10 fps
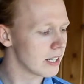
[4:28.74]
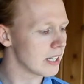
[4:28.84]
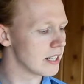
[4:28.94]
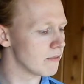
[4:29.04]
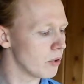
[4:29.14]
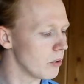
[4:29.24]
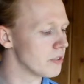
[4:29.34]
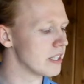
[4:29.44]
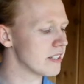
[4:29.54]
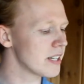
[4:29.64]
involves
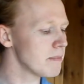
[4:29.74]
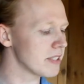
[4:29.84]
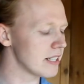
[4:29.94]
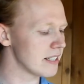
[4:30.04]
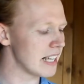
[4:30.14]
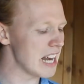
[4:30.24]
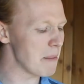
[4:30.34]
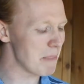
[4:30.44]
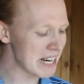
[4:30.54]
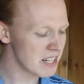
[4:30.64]
in some sense an
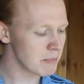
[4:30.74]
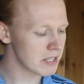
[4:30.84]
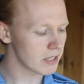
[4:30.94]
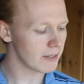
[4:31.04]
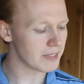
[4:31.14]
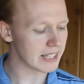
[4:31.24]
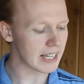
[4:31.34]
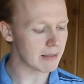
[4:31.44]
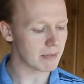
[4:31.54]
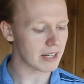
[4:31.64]
abandonment of the
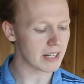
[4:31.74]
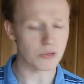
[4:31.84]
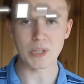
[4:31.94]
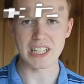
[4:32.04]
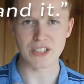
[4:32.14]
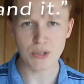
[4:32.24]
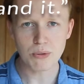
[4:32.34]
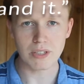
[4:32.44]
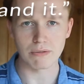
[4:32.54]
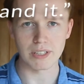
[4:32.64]
game as we
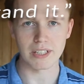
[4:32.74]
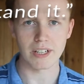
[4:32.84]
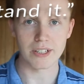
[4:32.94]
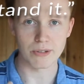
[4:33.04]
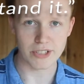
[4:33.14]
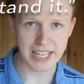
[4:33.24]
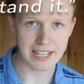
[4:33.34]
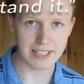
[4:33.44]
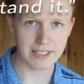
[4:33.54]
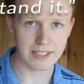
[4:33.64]
intuitively
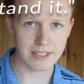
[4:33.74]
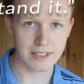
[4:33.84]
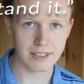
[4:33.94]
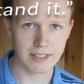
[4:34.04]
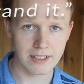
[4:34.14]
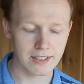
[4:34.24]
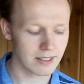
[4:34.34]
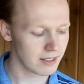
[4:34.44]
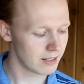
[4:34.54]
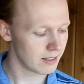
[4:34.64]
understand it.
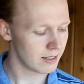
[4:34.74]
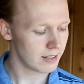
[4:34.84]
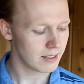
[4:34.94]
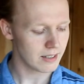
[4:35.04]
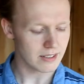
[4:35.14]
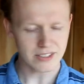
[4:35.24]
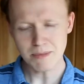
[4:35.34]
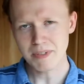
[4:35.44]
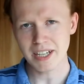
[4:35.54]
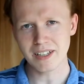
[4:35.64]
The
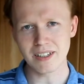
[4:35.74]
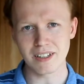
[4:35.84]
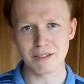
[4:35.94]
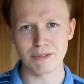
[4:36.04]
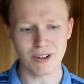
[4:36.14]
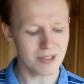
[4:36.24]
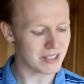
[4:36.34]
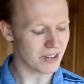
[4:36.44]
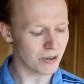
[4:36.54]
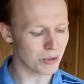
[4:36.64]
subtitle of
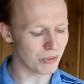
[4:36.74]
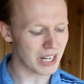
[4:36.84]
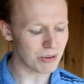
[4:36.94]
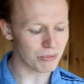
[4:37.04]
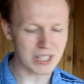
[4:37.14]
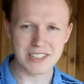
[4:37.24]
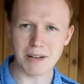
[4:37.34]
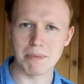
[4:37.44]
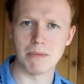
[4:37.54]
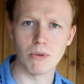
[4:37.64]
Hardin's article now reads a
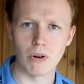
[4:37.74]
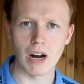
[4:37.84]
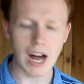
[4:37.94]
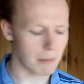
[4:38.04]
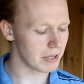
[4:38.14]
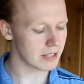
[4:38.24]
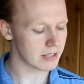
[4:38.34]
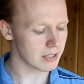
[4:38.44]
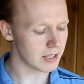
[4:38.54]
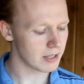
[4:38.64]
bit more
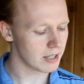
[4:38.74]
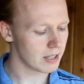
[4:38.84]
ominously.